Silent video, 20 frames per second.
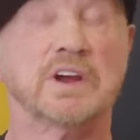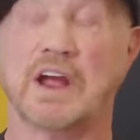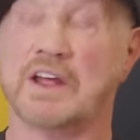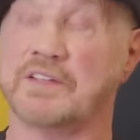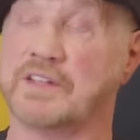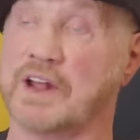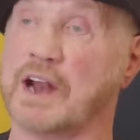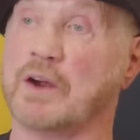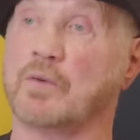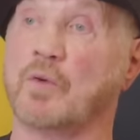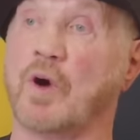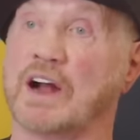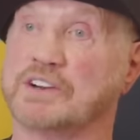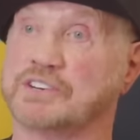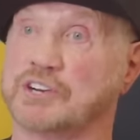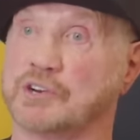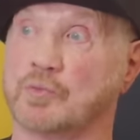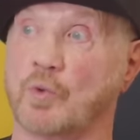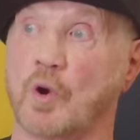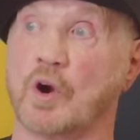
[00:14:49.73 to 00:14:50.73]
And then I
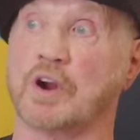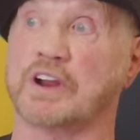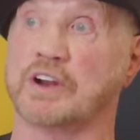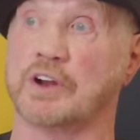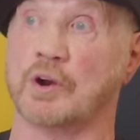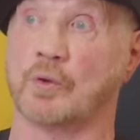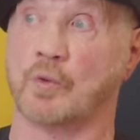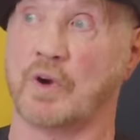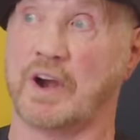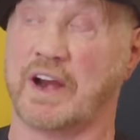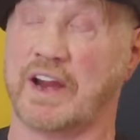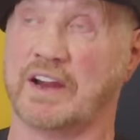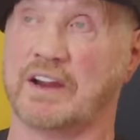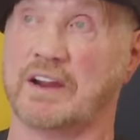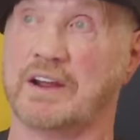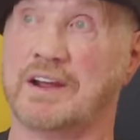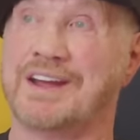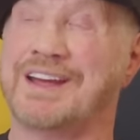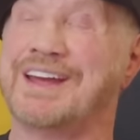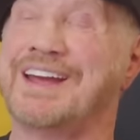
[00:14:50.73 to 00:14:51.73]
watch his work in the ring
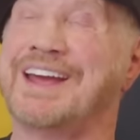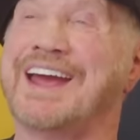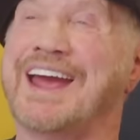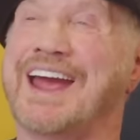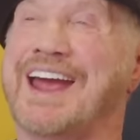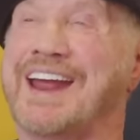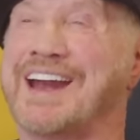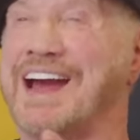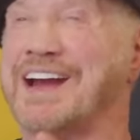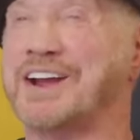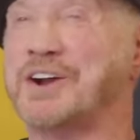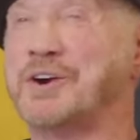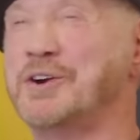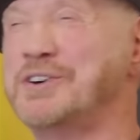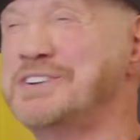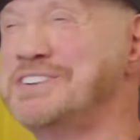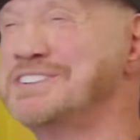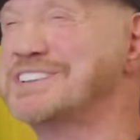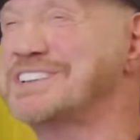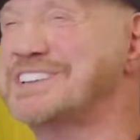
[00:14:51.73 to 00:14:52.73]
and I
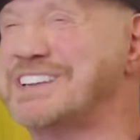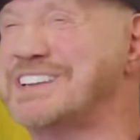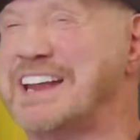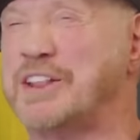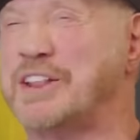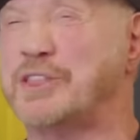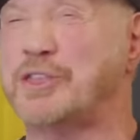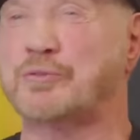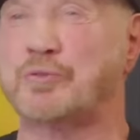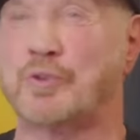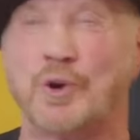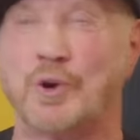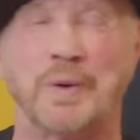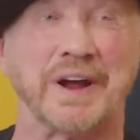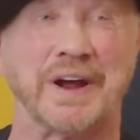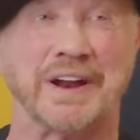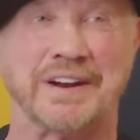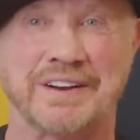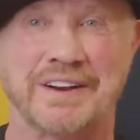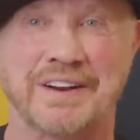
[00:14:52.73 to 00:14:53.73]
couldn't see through
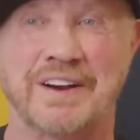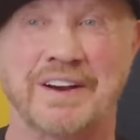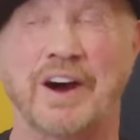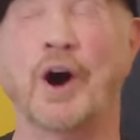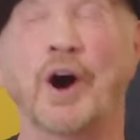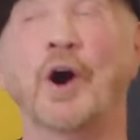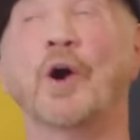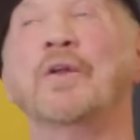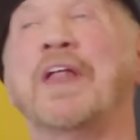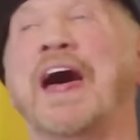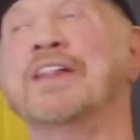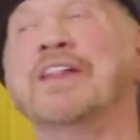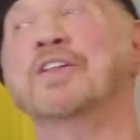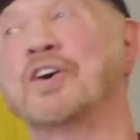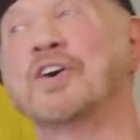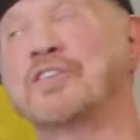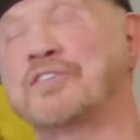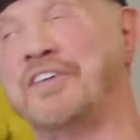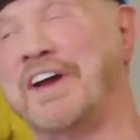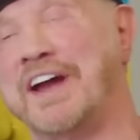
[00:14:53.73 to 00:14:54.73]
it. Oh, that
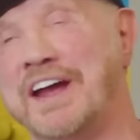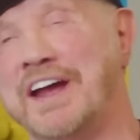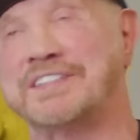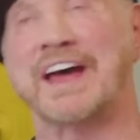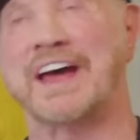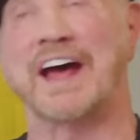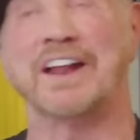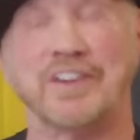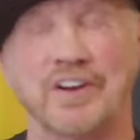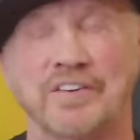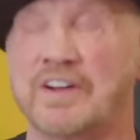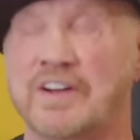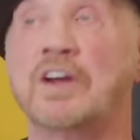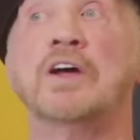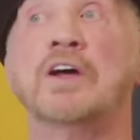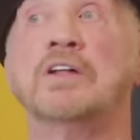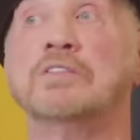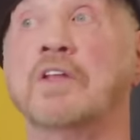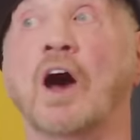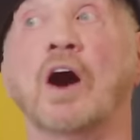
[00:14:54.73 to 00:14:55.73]
looked fake, that looked
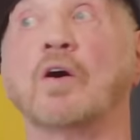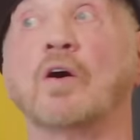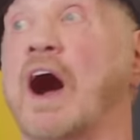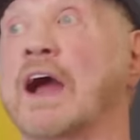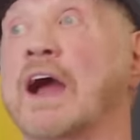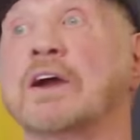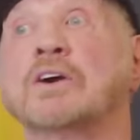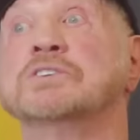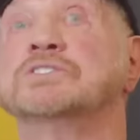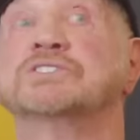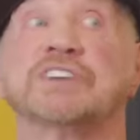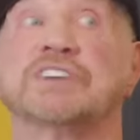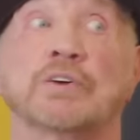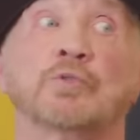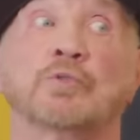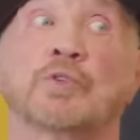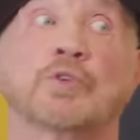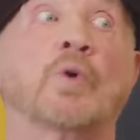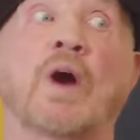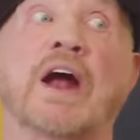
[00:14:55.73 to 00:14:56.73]
no, I couldn't see
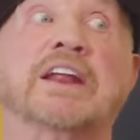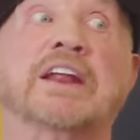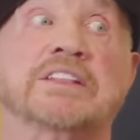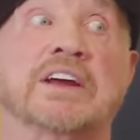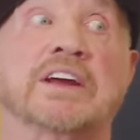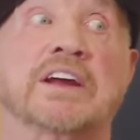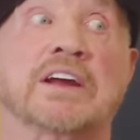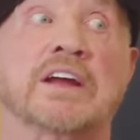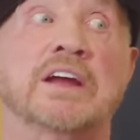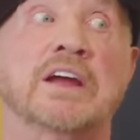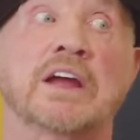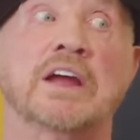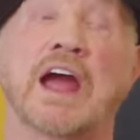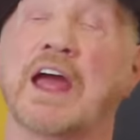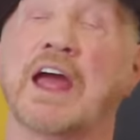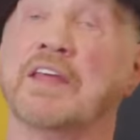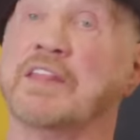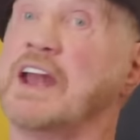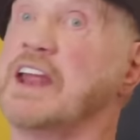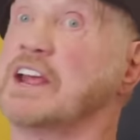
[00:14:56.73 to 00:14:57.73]
him through anything.
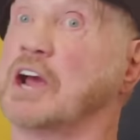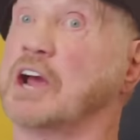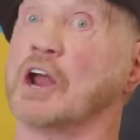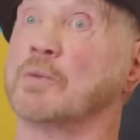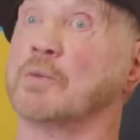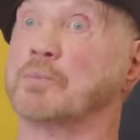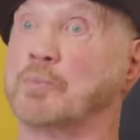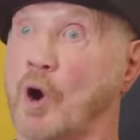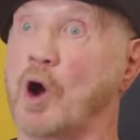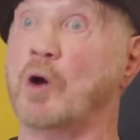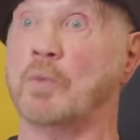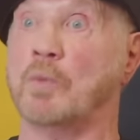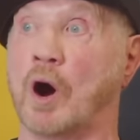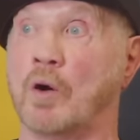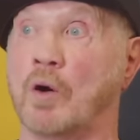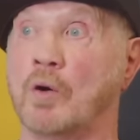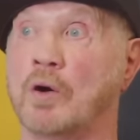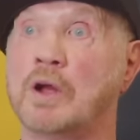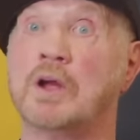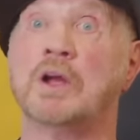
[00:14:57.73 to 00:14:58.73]
Right. And then he cut a
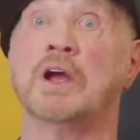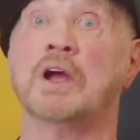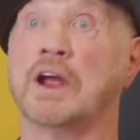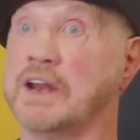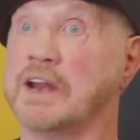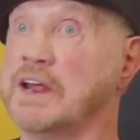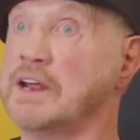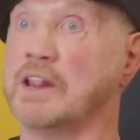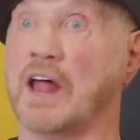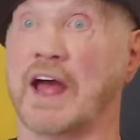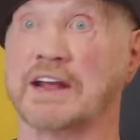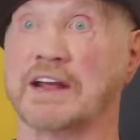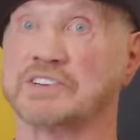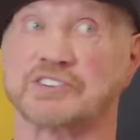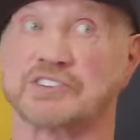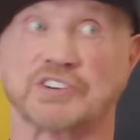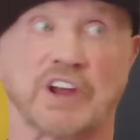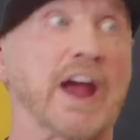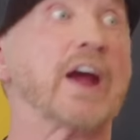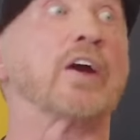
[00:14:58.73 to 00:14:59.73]
promo and he like
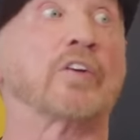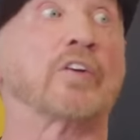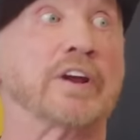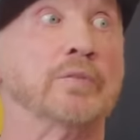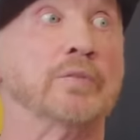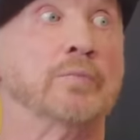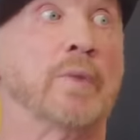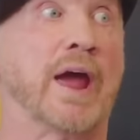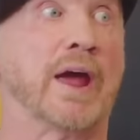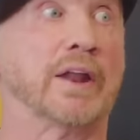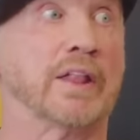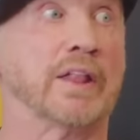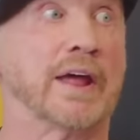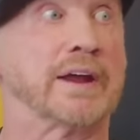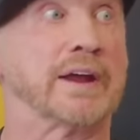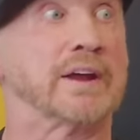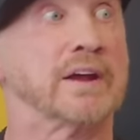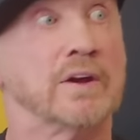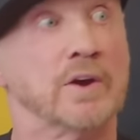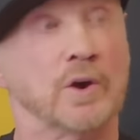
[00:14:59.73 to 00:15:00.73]
scary, man.
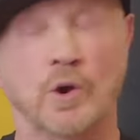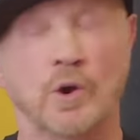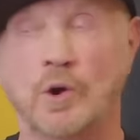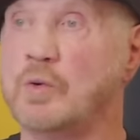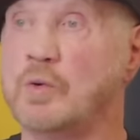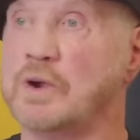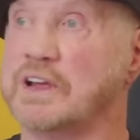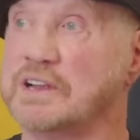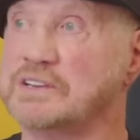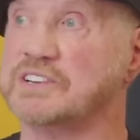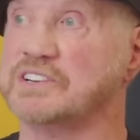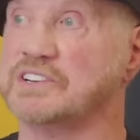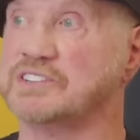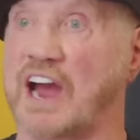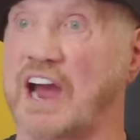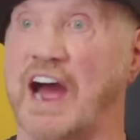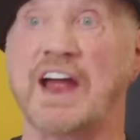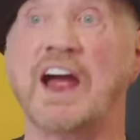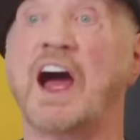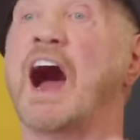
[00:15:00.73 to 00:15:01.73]
Like, who is this
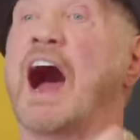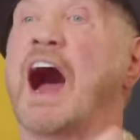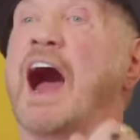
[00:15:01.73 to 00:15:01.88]
guy?